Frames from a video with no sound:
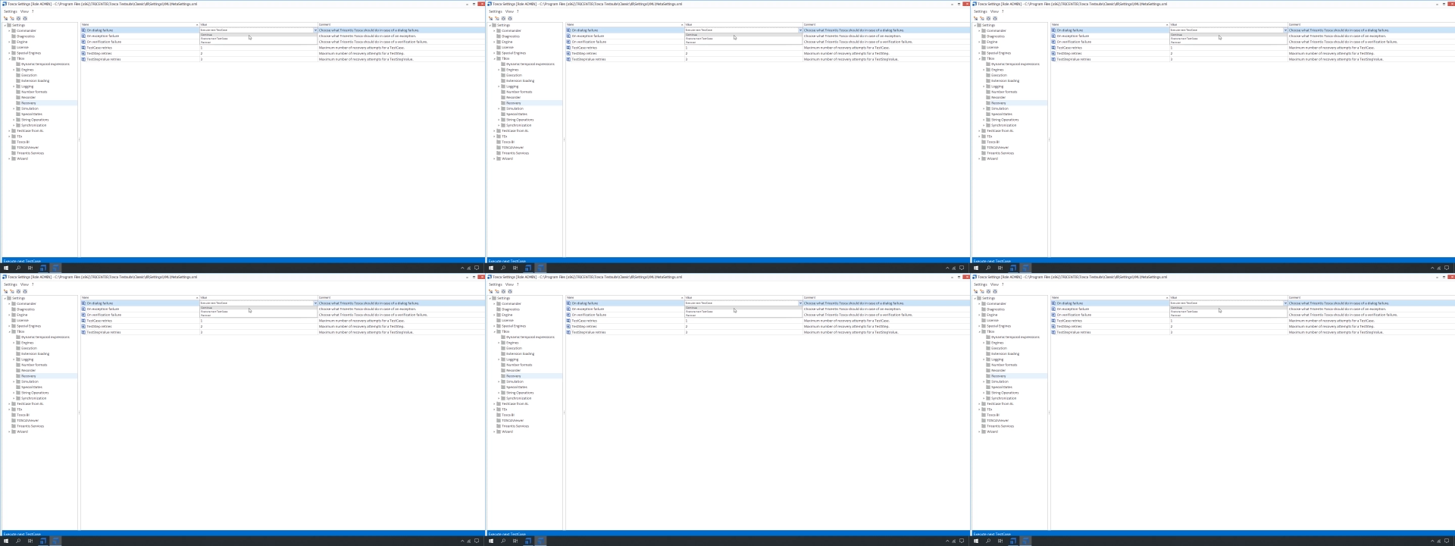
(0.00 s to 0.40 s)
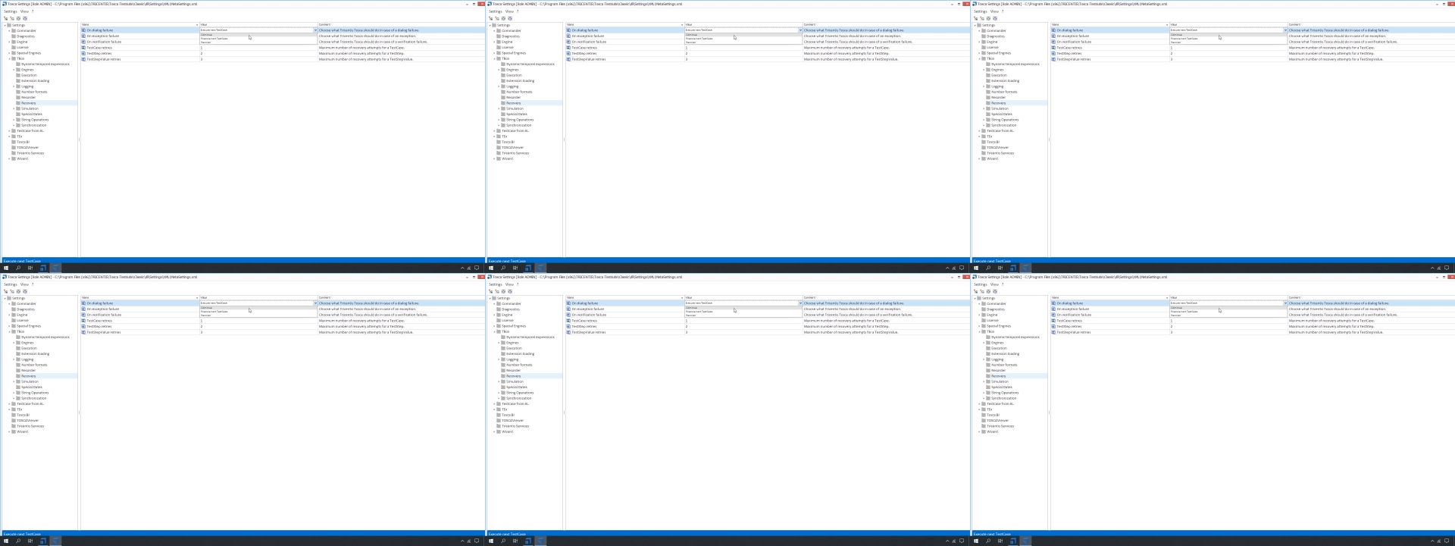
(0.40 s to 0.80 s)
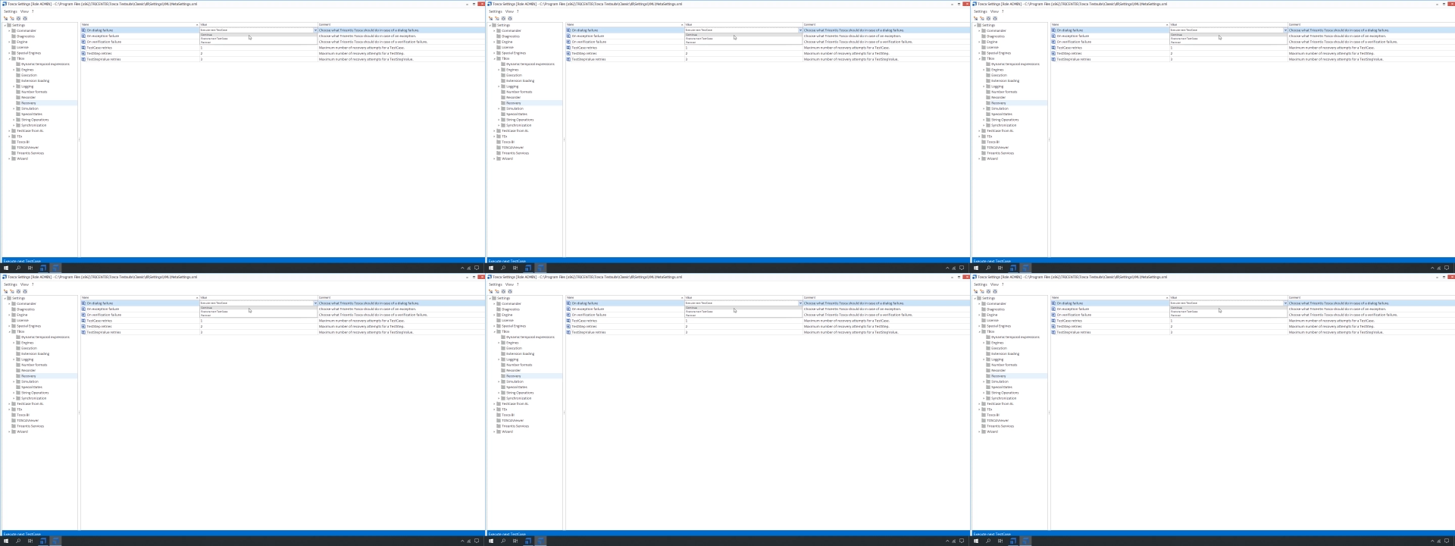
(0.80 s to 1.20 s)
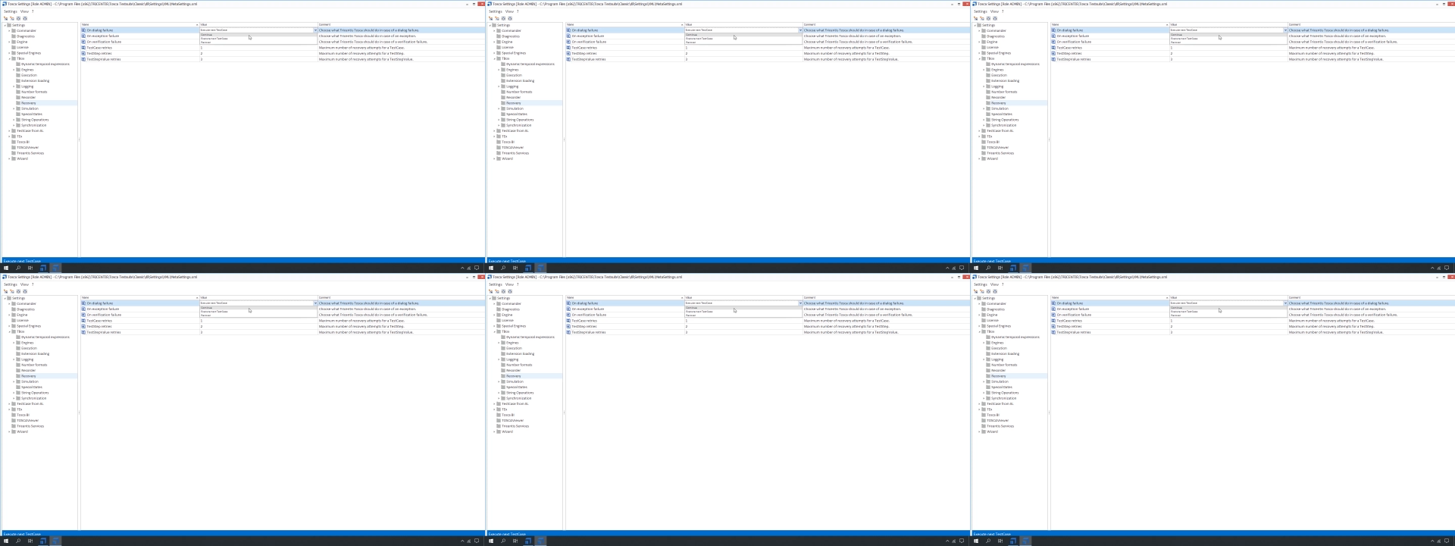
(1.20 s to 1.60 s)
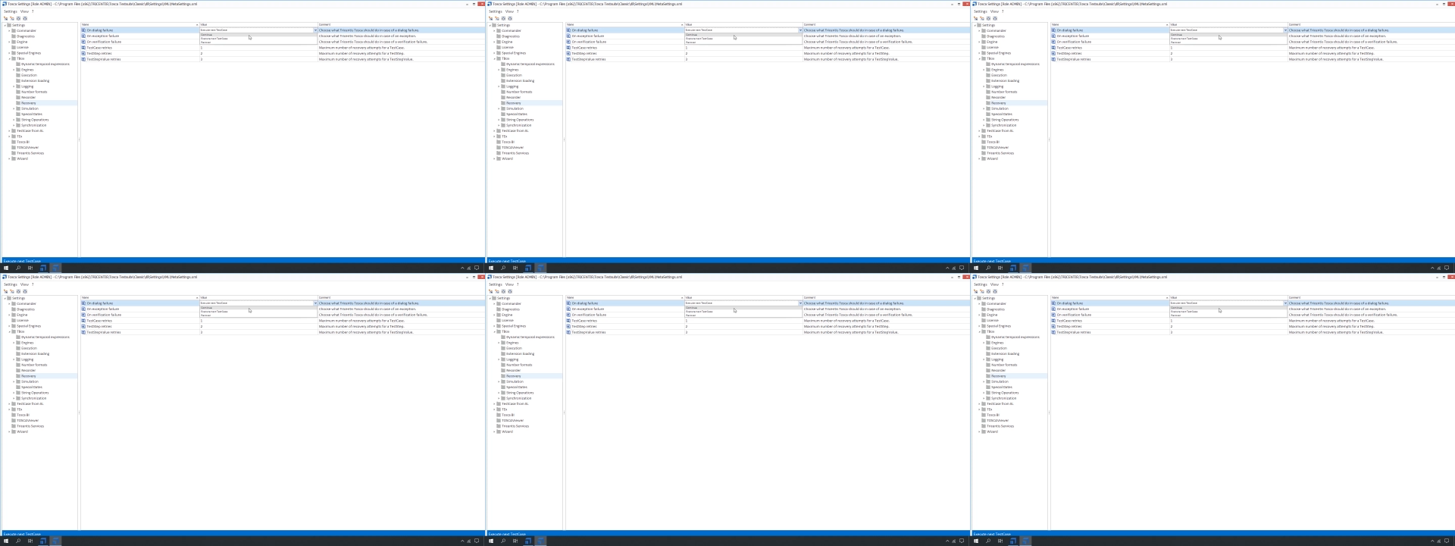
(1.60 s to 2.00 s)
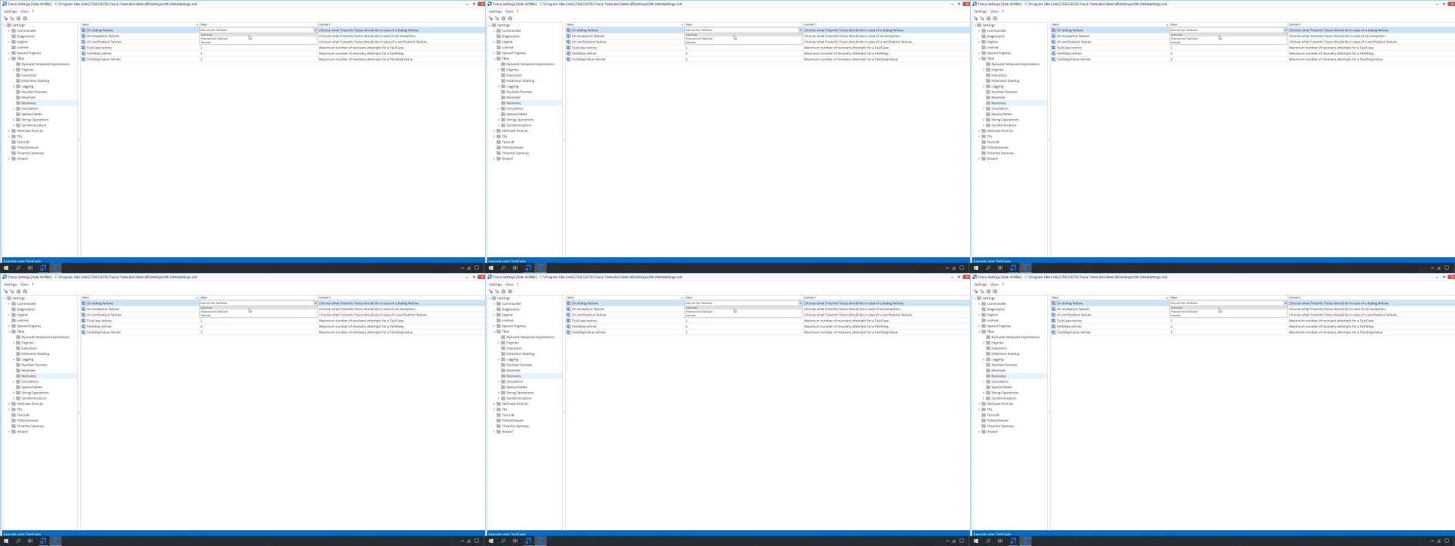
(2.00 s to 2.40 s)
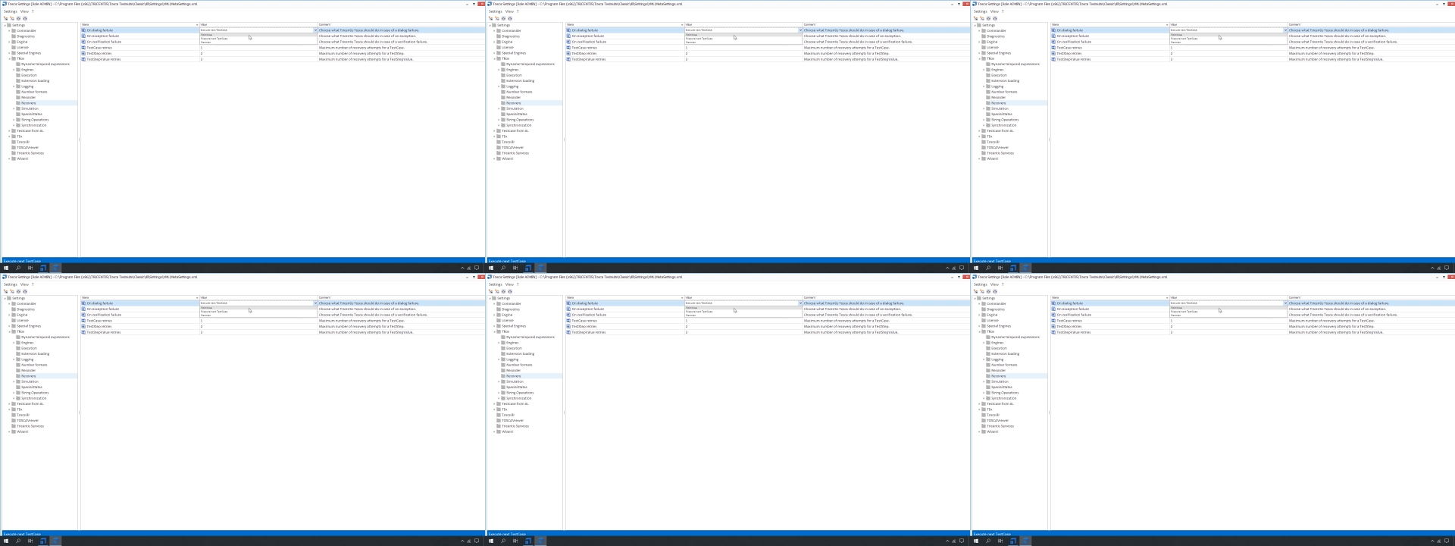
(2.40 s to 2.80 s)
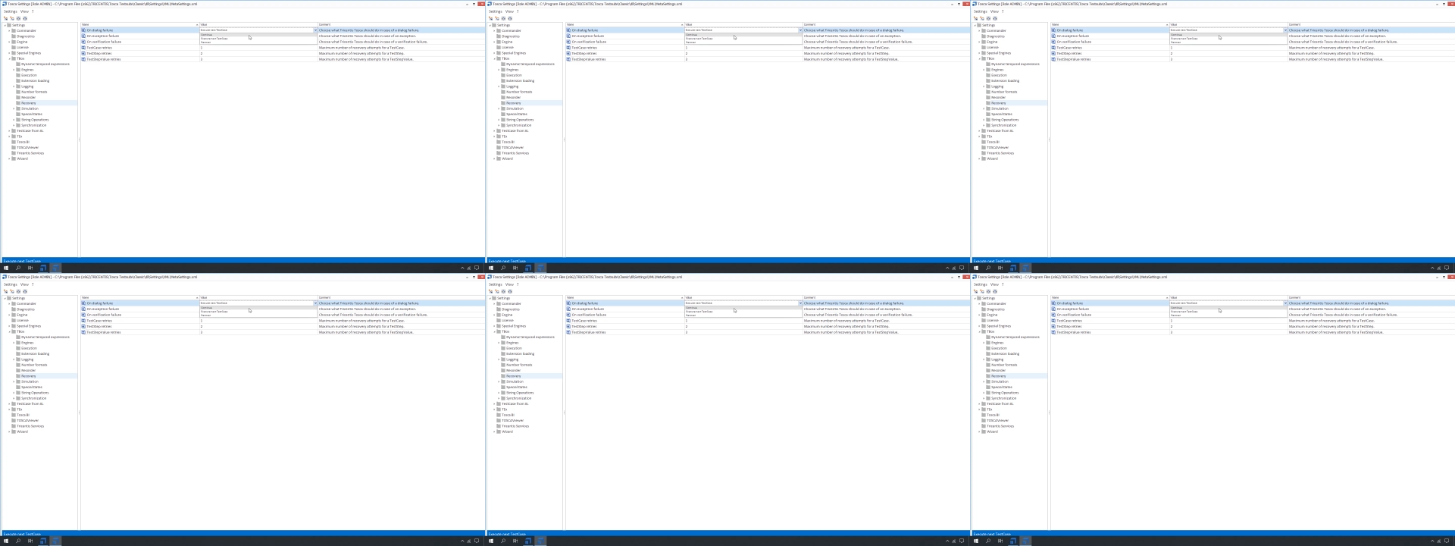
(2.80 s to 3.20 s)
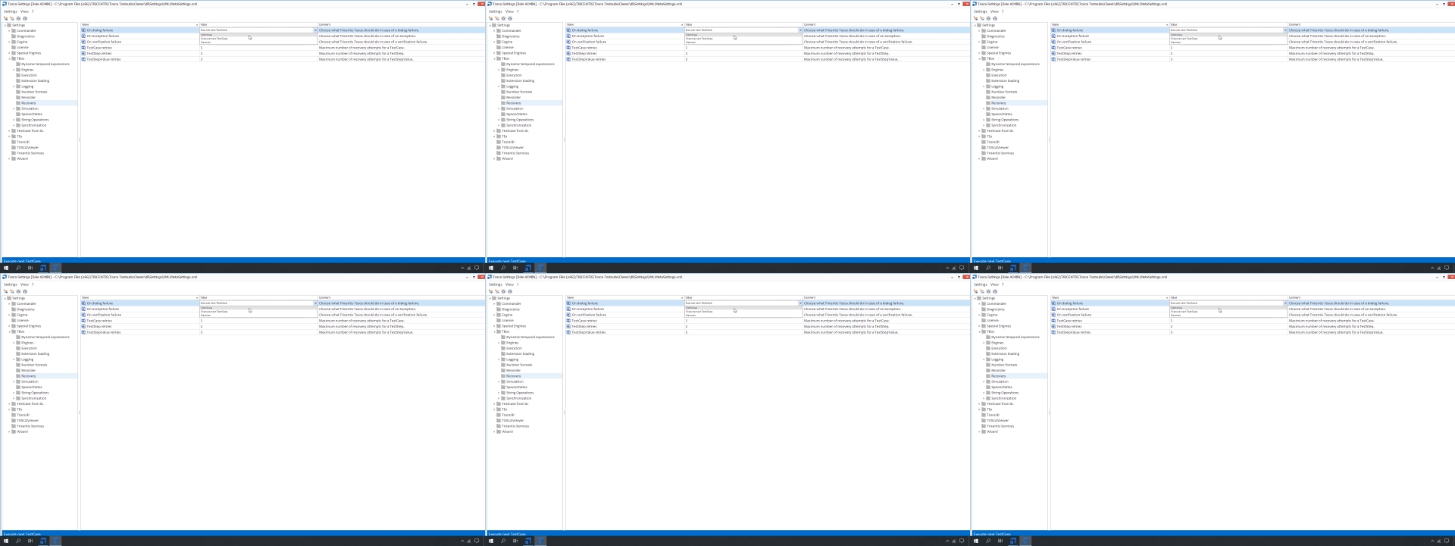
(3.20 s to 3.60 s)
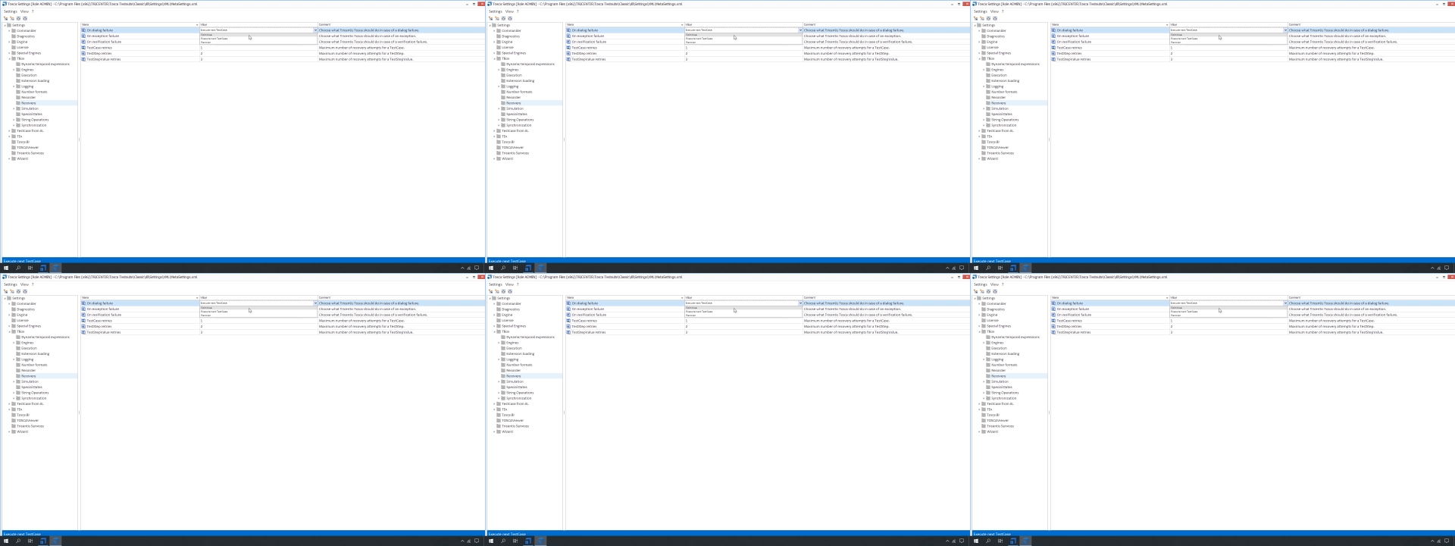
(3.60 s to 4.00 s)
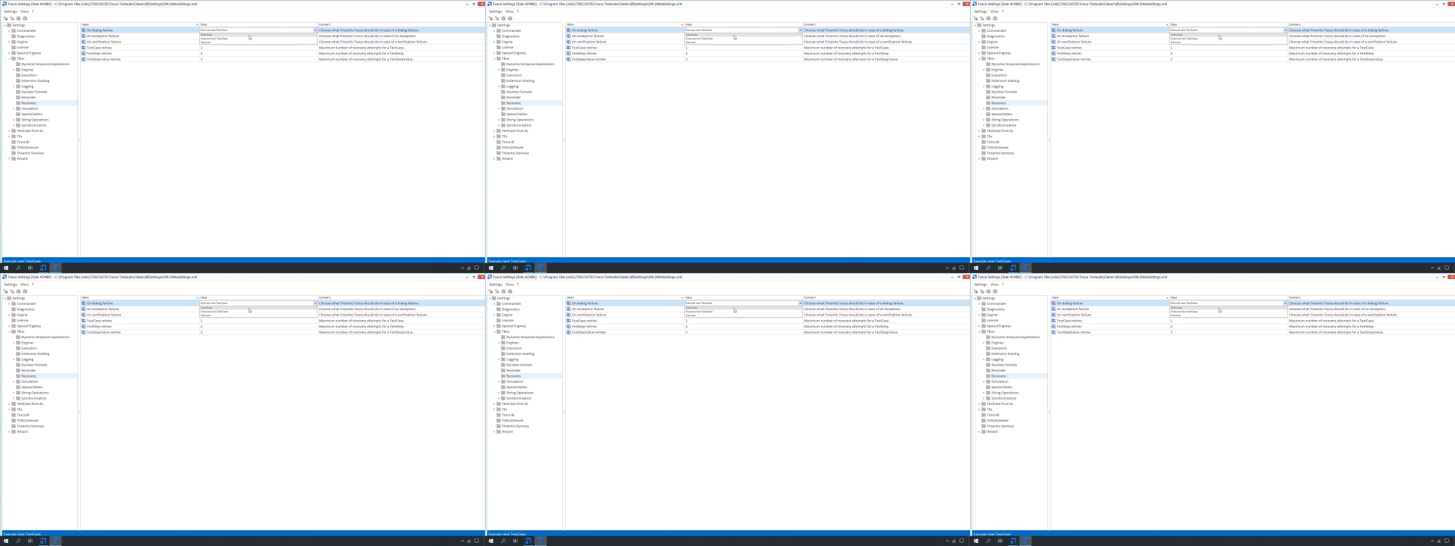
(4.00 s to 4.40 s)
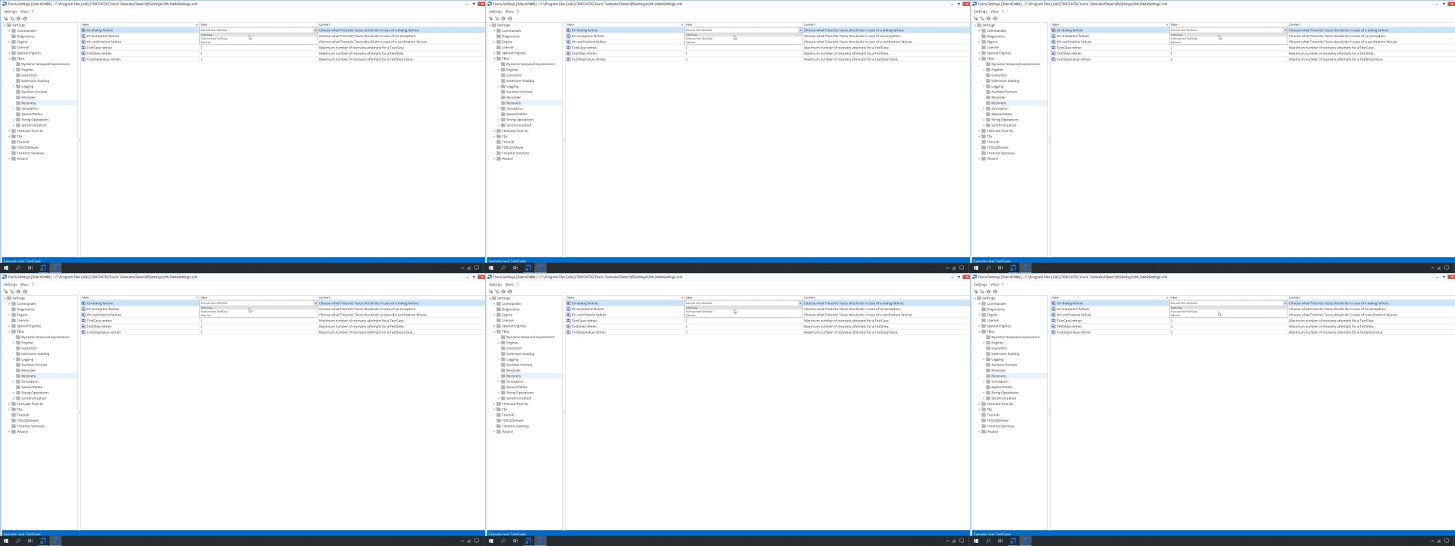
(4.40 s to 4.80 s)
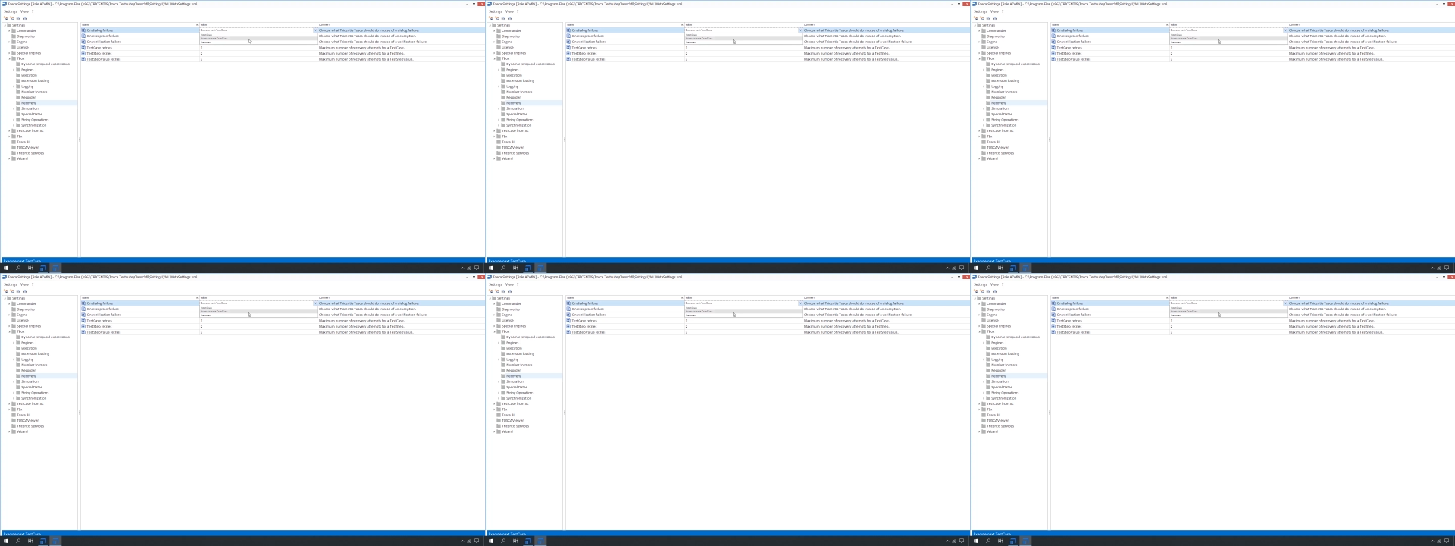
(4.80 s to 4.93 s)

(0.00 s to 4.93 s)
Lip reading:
Nobody's mouth can be seen.